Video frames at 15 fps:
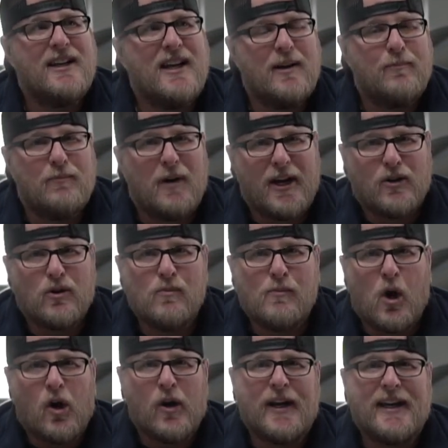and micro
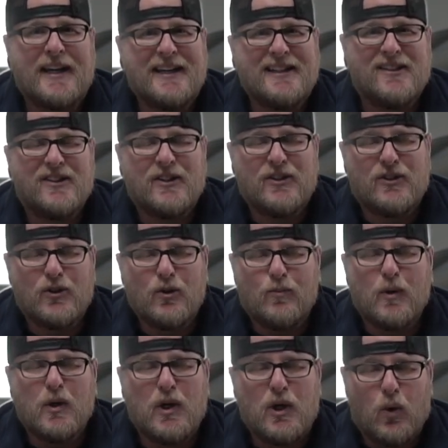marring is
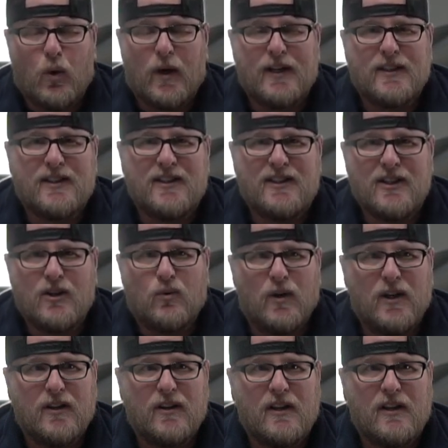super annoying to deal with.